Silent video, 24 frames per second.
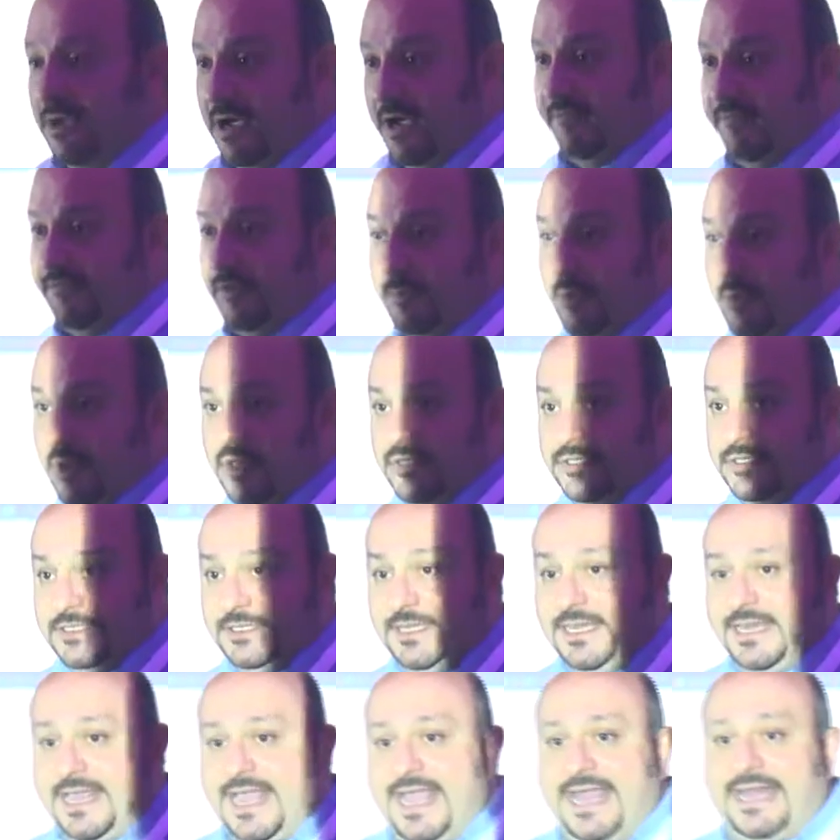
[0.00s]
of the
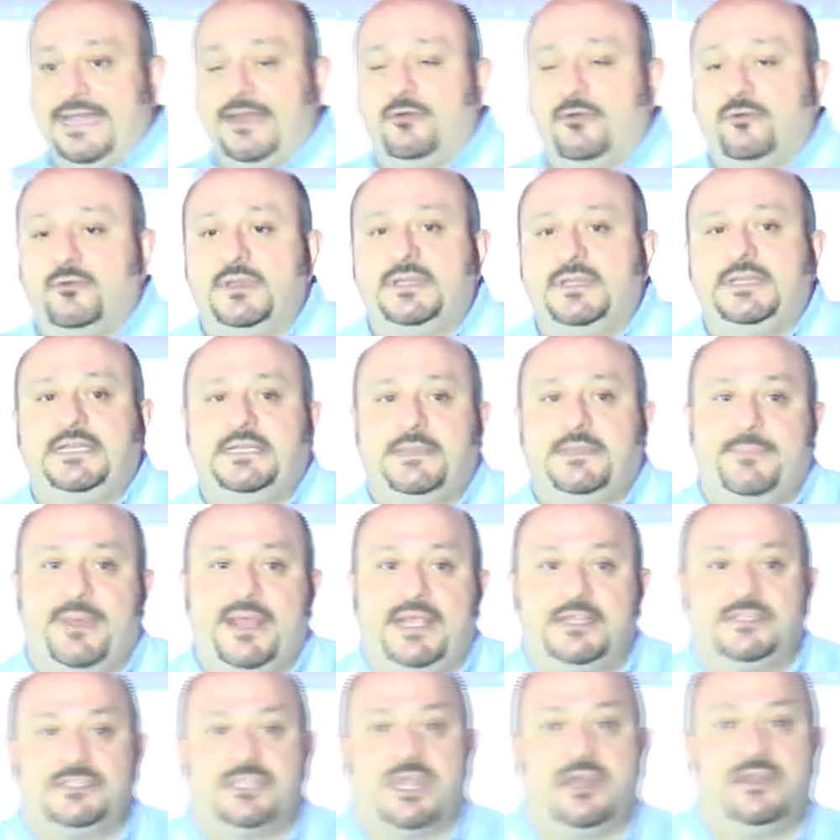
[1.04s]
person, and it really
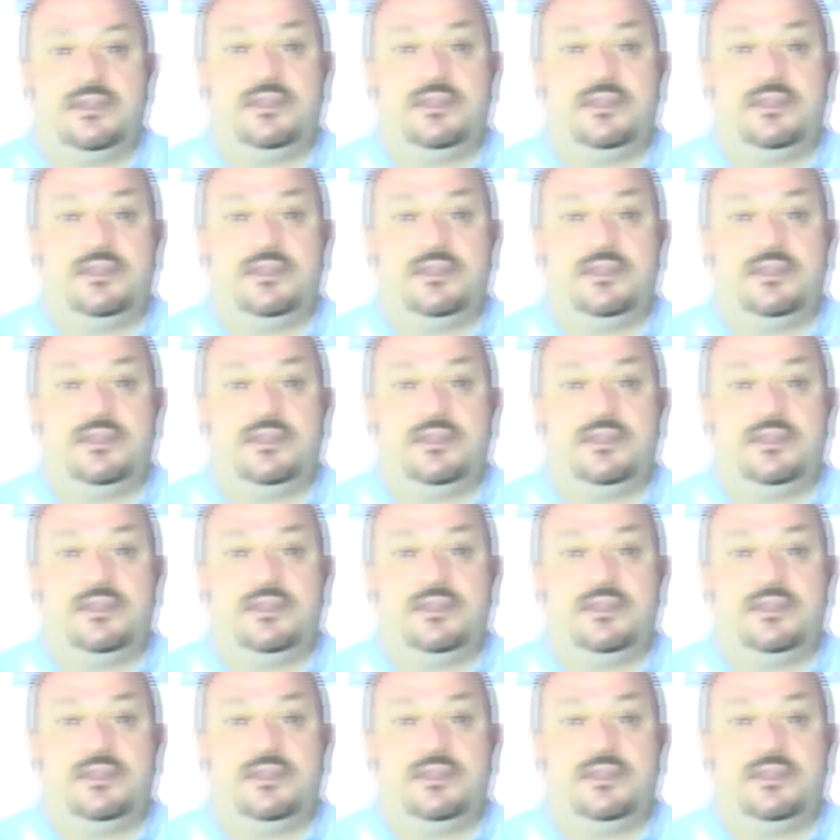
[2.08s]
depends on